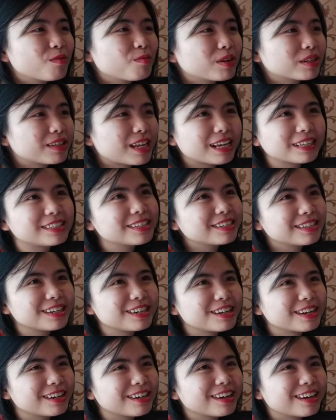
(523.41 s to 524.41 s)
but they
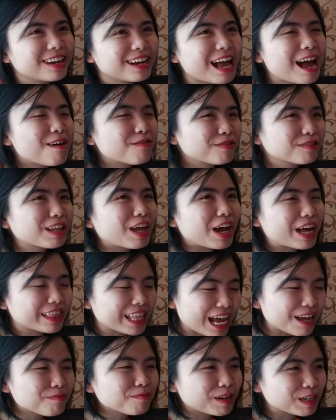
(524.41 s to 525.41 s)
didn't have
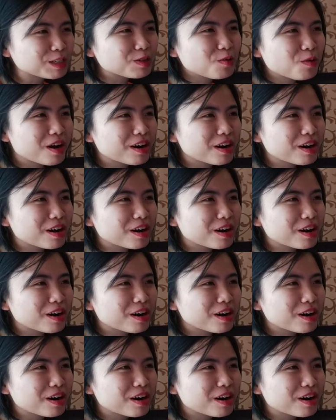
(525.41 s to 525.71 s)
that much